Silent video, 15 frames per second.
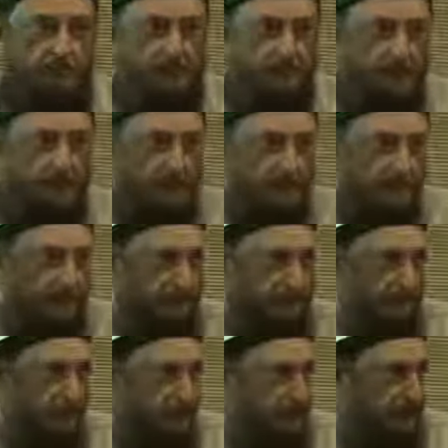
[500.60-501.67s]
so he became
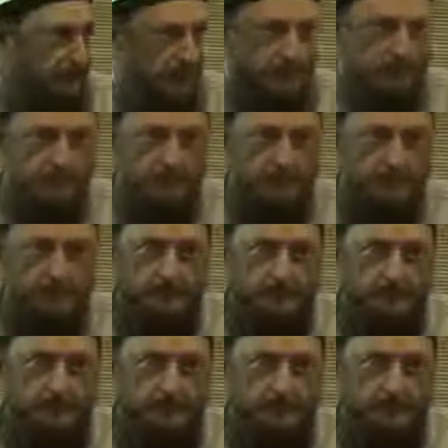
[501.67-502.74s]
a fallen angel.